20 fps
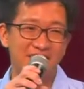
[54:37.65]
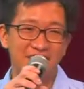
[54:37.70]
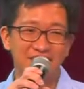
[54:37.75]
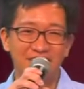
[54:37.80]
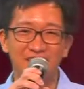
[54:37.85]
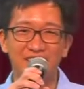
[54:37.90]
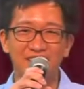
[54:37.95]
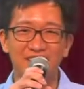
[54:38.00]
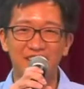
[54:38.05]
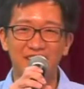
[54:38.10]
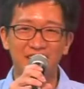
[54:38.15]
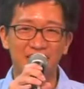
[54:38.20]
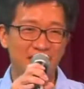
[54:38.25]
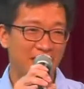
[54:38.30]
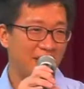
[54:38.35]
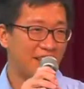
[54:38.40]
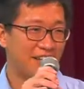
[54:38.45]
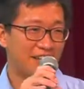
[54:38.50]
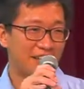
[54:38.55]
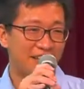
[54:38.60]
Uh,
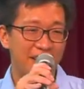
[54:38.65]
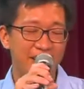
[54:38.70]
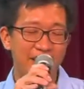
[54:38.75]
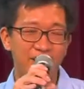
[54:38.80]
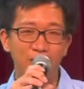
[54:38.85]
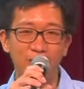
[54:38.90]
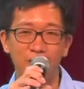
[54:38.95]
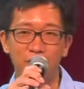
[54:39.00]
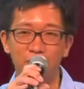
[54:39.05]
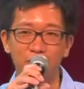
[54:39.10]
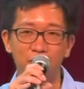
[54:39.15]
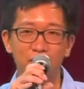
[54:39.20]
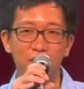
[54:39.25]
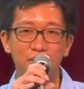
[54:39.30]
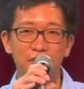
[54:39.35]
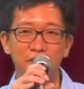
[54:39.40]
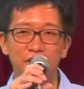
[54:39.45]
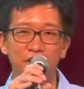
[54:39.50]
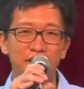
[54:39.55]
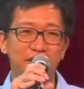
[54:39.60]
I, I, can add to your
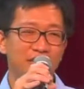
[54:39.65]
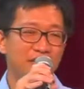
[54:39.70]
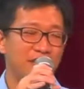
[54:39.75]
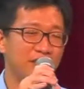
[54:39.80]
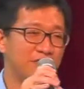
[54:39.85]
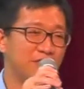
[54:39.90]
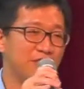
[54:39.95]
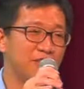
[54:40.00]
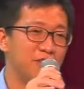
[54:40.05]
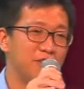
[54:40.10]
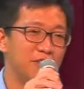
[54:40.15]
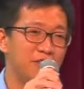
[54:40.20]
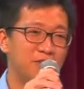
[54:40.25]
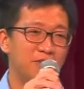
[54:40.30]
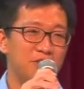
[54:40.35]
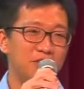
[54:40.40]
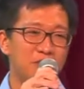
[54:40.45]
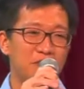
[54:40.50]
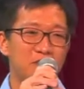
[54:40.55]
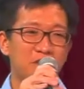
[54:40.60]
worry, right? We don't
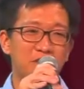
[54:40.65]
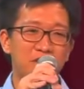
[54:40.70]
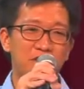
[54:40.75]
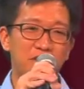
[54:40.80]
know.